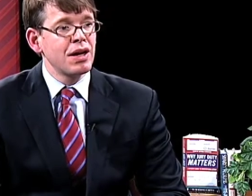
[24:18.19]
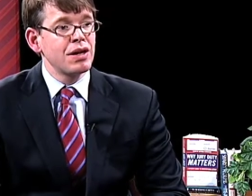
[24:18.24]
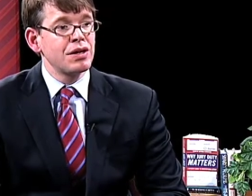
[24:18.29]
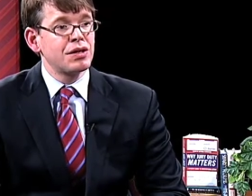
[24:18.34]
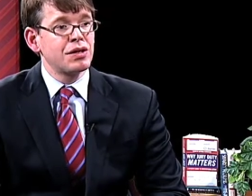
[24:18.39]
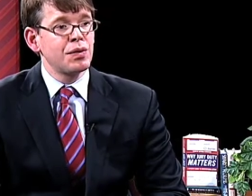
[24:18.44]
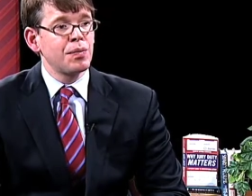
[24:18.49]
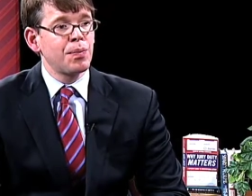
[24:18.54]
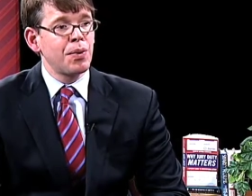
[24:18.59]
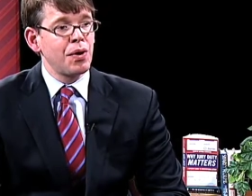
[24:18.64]

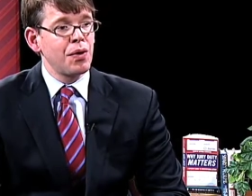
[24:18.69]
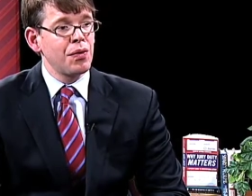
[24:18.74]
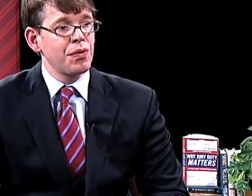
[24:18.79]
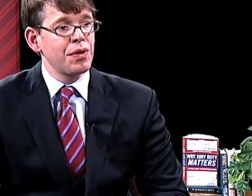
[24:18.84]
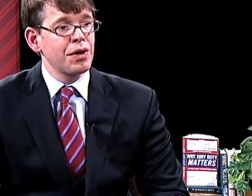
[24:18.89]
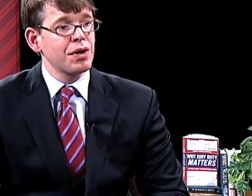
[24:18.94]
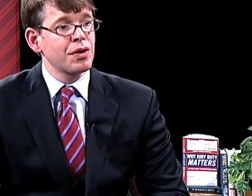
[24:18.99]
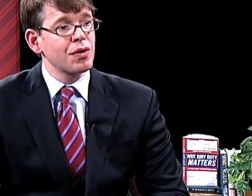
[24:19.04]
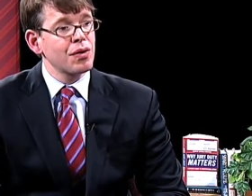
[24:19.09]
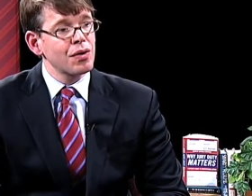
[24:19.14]
to both
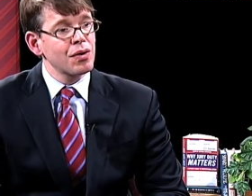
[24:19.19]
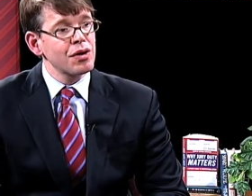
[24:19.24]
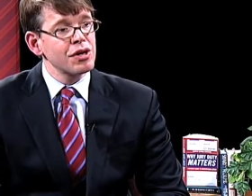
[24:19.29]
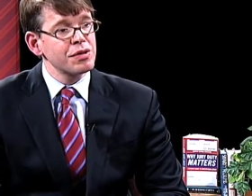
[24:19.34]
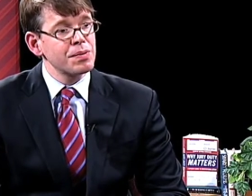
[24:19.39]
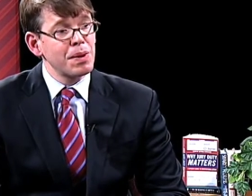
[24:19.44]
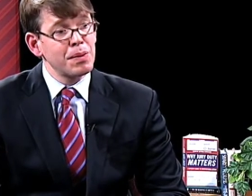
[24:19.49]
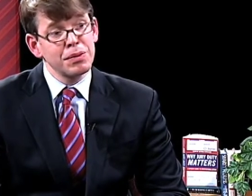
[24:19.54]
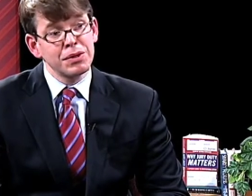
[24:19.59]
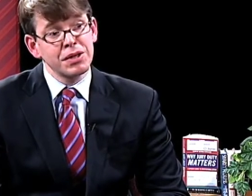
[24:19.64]

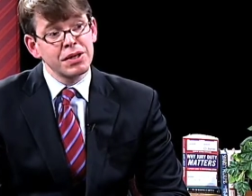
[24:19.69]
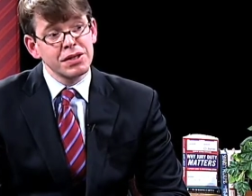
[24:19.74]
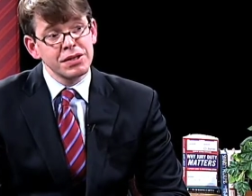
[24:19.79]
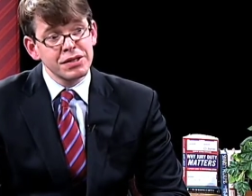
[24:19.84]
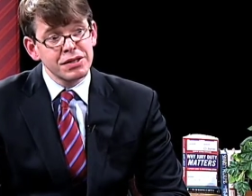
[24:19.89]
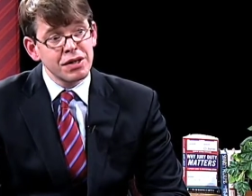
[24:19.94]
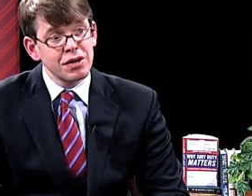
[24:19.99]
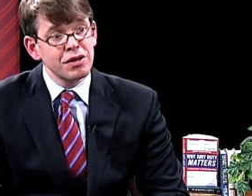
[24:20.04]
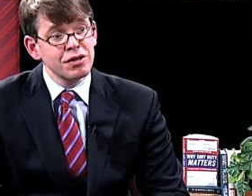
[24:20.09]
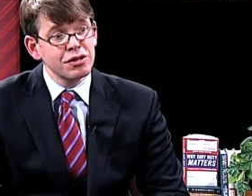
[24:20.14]
encourage people to
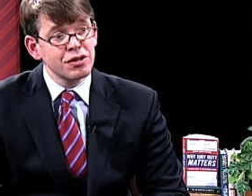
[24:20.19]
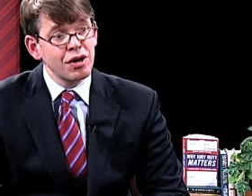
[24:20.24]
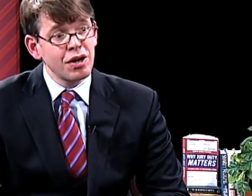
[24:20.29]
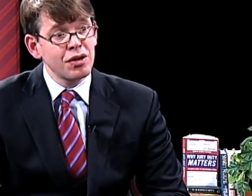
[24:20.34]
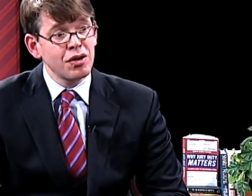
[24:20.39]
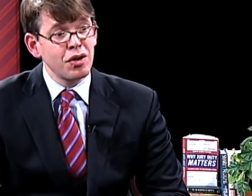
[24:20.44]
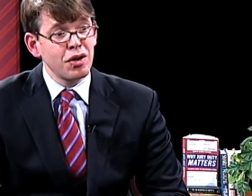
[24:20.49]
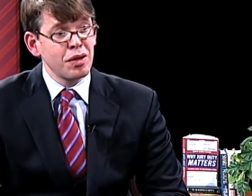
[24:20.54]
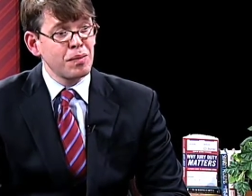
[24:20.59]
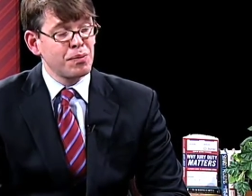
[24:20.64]
consider jury
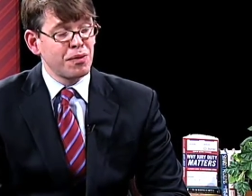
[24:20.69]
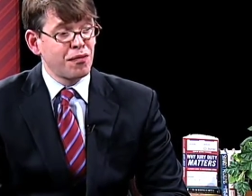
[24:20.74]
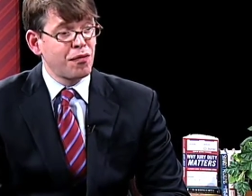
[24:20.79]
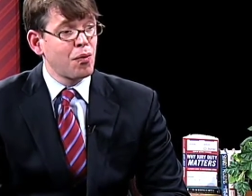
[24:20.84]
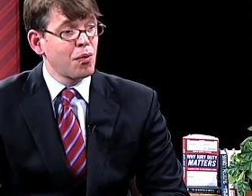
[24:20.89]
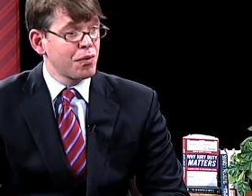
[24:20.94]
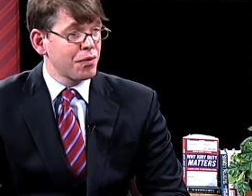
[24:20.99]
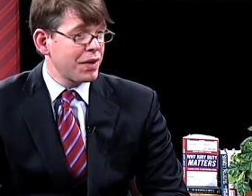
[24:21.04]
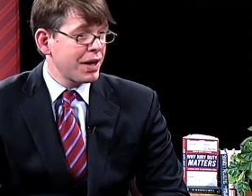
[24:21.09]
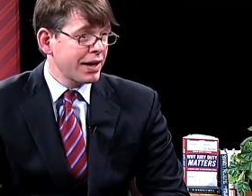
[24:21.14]
duty
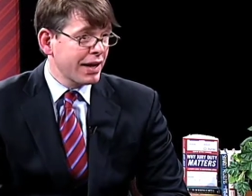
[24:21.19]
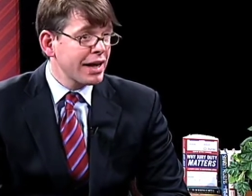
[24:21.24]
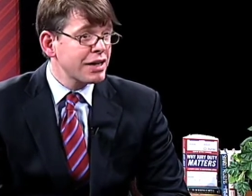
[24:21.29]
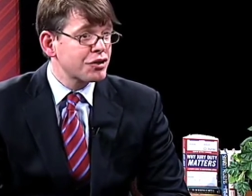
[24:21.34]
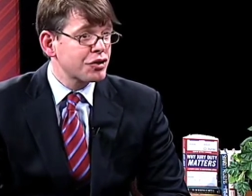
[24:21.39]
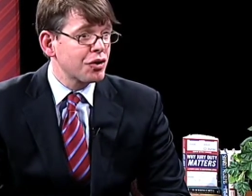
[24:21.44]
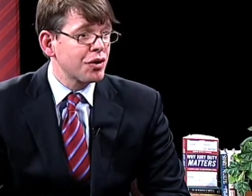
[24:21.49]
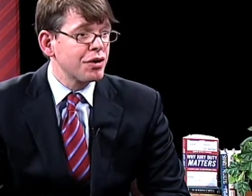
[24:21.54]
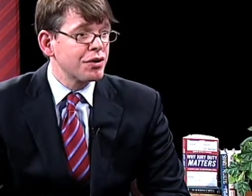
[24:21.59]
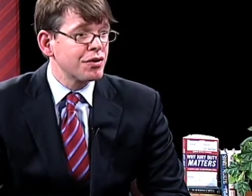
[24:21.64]
before they get
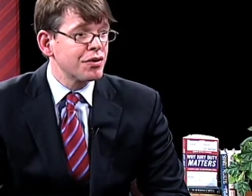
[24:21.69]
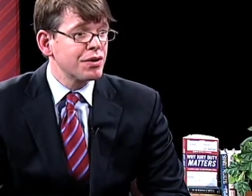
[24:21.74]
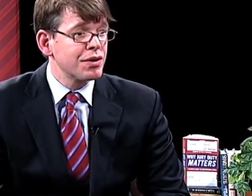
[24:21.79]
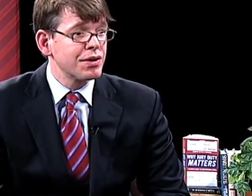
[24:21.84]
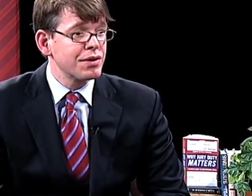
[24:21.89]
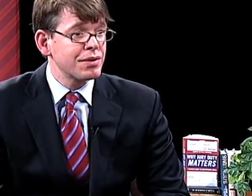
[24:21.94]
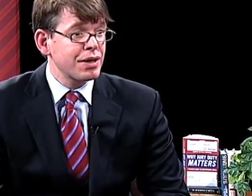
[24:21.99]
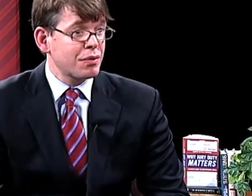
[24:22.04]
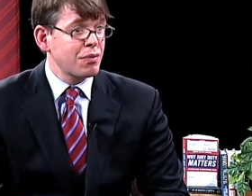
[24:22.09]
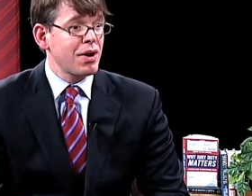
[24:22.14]
jury duty.
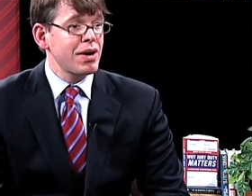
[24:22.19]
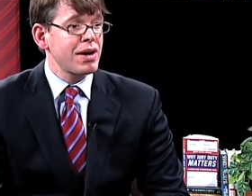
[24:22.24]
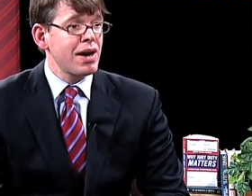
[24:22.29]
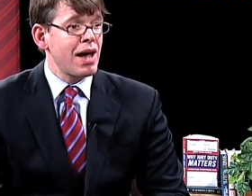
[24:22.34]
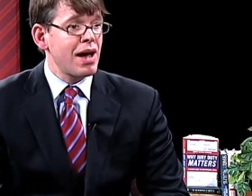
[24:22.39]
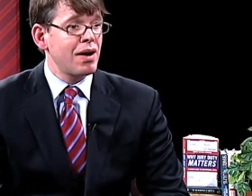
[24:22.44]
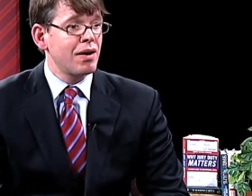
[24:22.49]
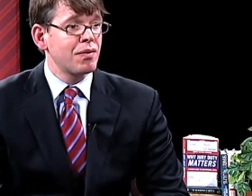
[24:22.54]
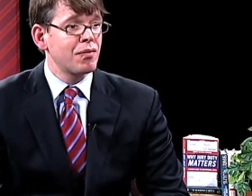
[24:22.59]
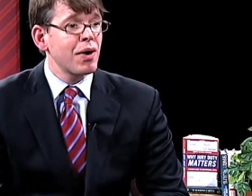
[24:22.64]
Like right
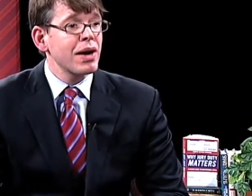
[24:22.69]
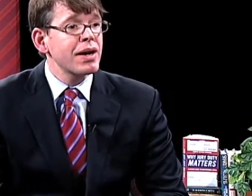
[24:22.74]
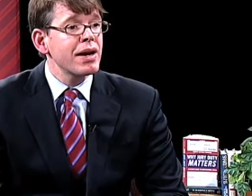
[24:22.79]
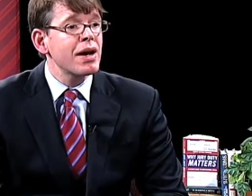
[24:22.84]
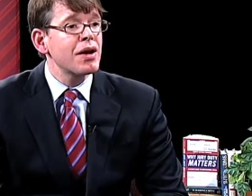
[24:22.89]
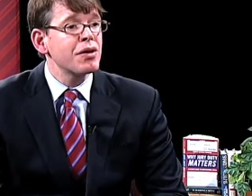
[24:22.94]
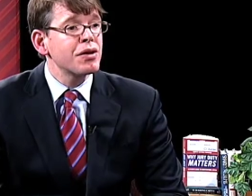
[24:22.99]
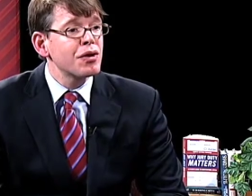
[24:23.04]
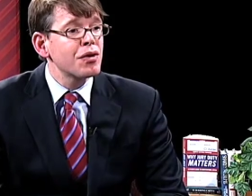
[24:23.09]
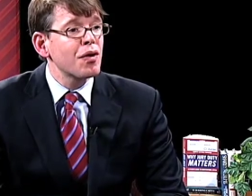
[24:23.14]

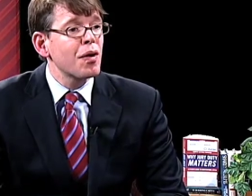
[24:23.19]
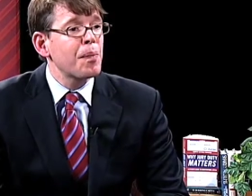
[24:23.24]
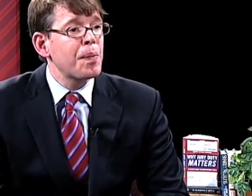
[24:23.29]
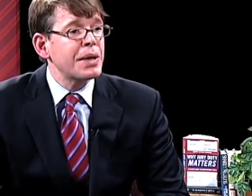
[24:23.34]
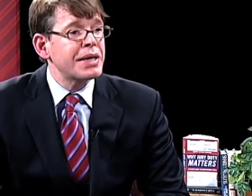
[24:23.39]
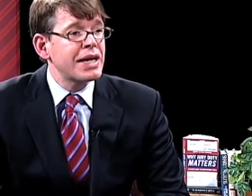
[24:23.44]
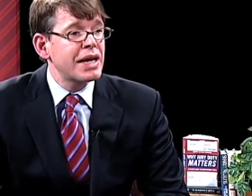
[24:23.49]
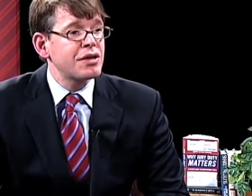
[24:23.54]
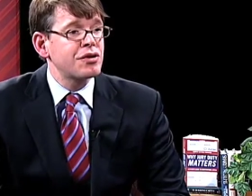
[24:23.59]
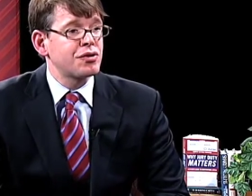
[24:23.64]
now you're a
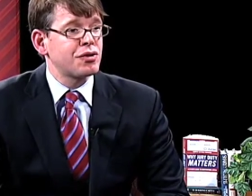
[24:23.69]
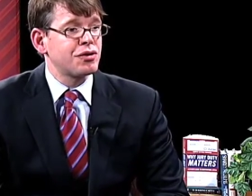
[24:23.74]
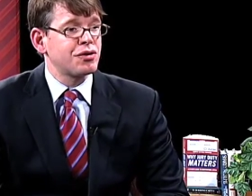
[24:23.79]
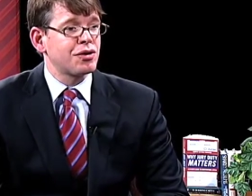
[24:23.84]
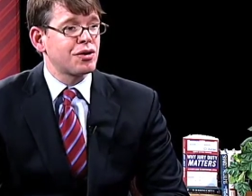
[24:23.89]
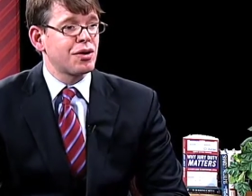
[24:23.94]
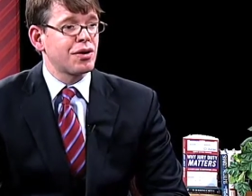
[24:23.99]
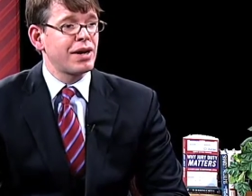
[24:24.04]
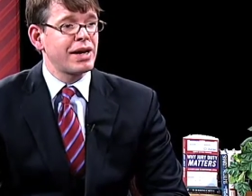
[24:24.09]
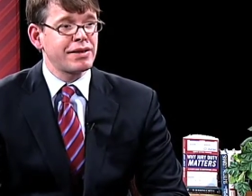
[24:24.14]
potential
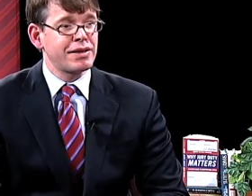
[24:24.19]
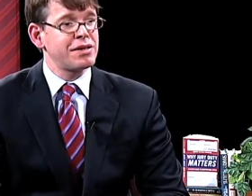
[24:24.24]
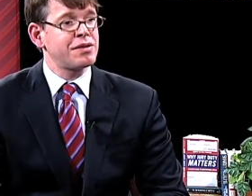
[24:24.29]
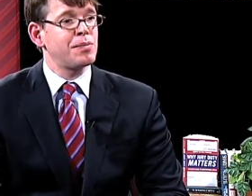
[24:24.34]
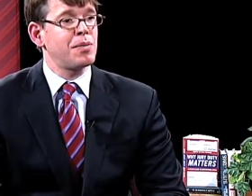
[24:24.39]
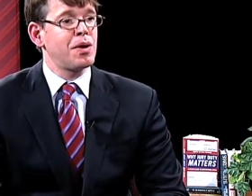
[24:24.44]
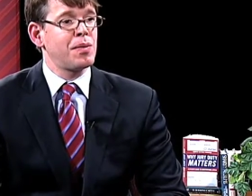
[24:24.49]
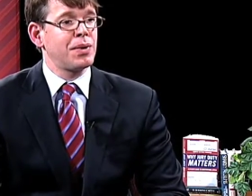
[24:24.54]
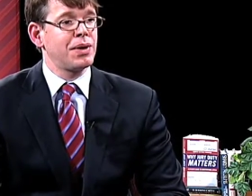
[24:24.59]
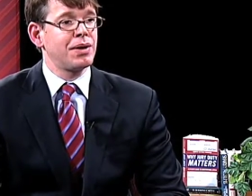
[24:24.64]
juror. At this
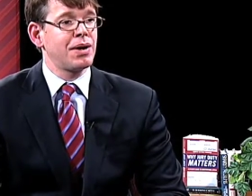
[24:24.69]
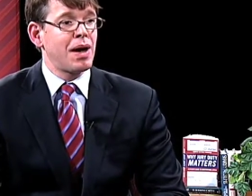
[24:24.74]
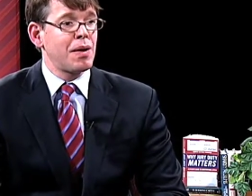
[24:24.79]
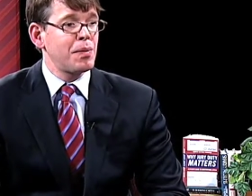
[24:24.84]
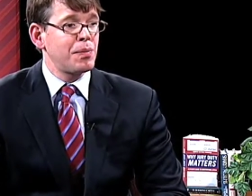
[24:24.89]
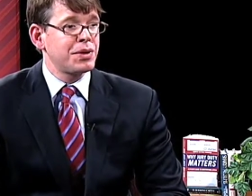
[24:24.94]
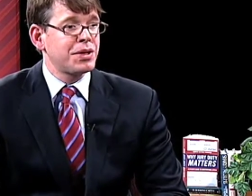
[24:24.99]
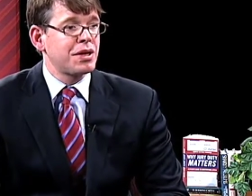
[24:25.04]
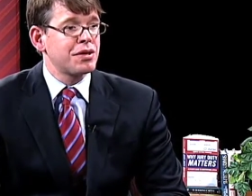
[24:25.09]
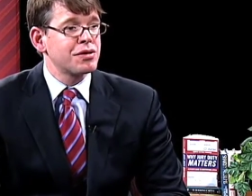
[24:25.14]
moment, I'm a
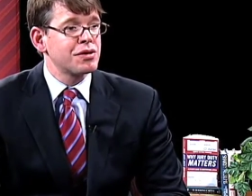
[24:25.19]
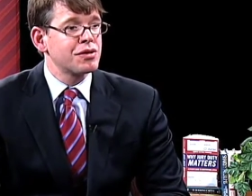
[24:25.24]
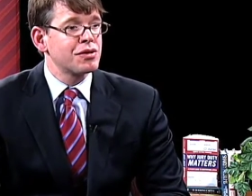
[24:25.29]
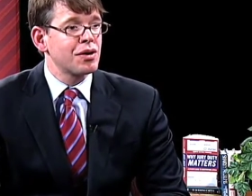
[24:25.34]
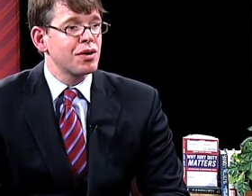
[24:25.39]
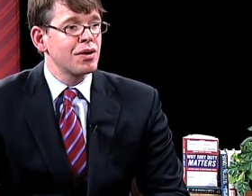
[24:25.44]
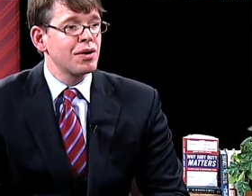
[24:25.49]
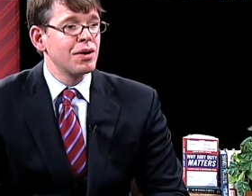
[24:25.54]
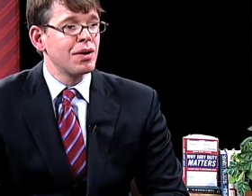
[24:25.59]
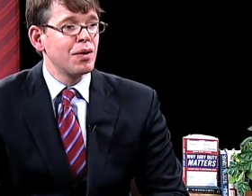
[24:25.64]
potential juror.